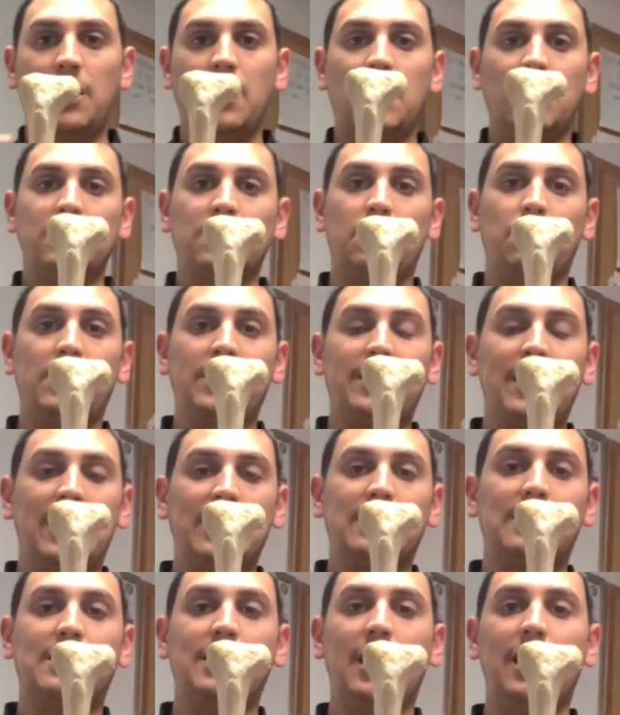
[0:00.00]
So with
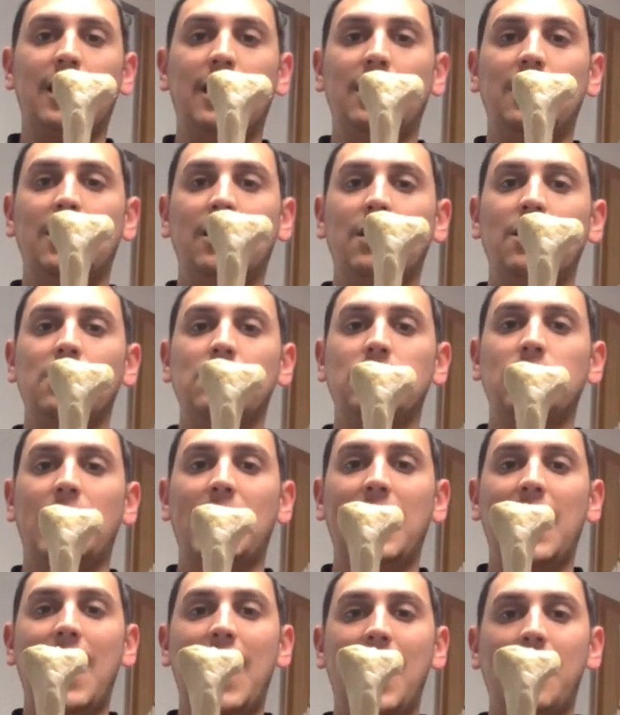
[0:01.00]
that said, do I
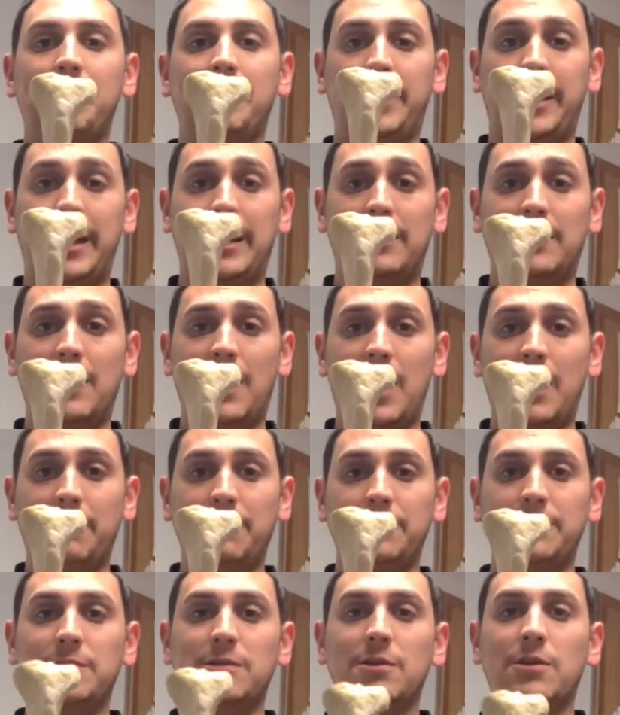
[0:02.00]
have a
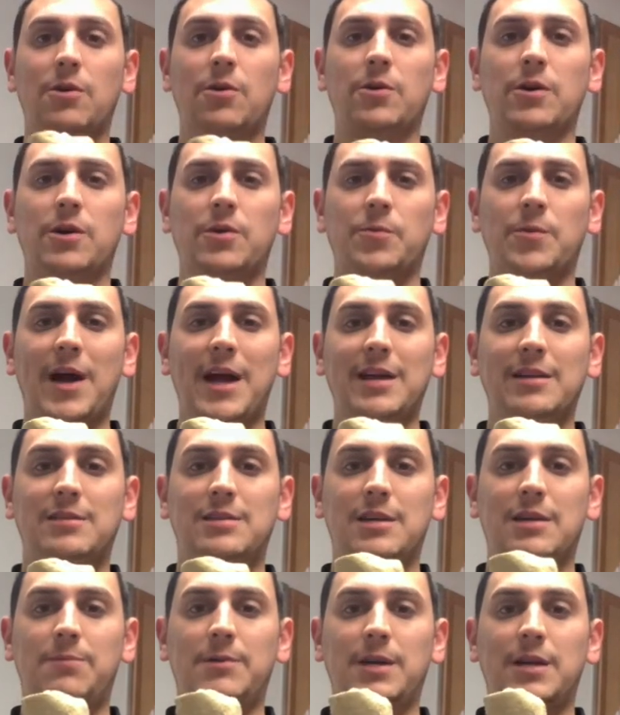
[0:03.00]
left or a right
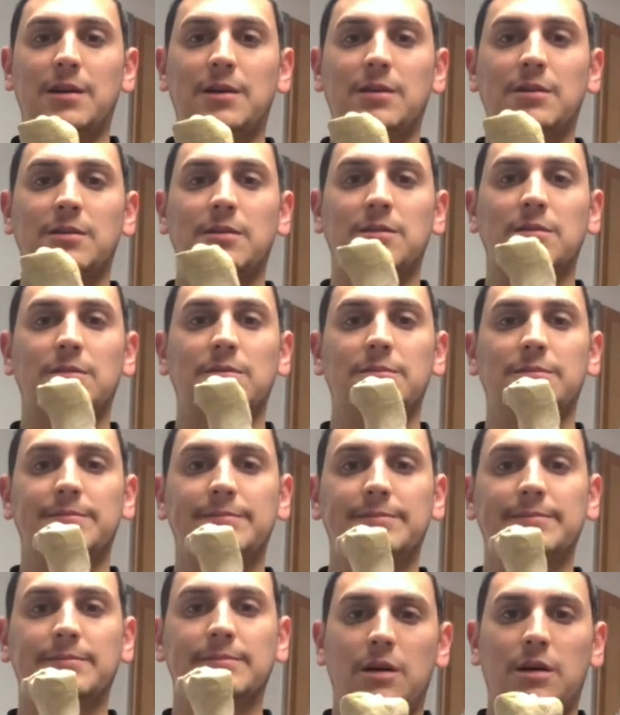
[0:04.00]
tibia?
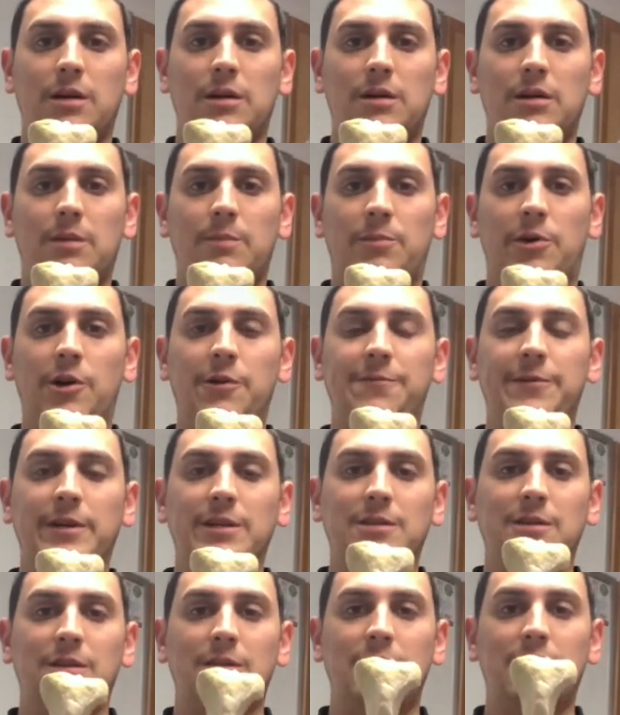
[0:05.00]

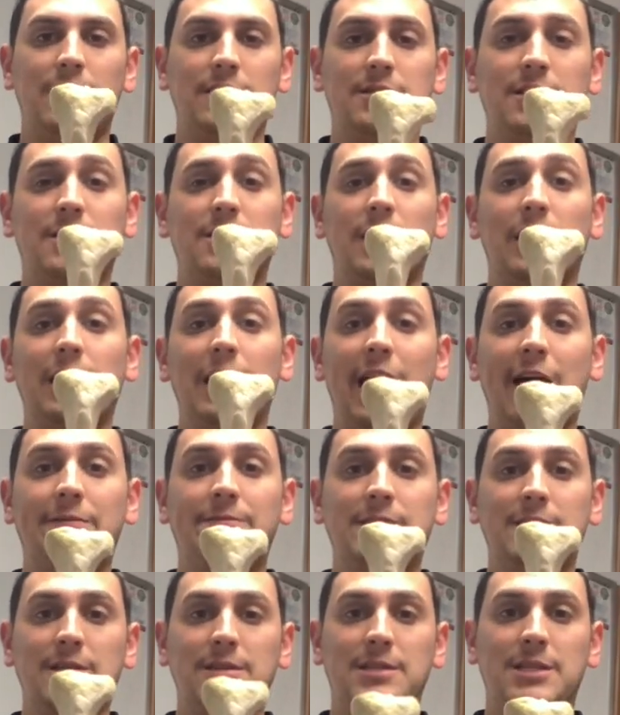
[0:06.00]
Perfect. This is a
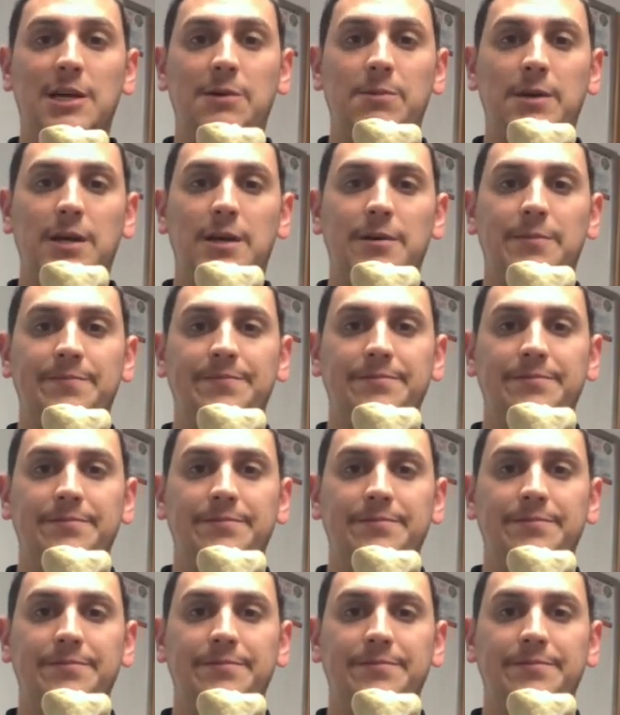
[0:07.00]
left tibia.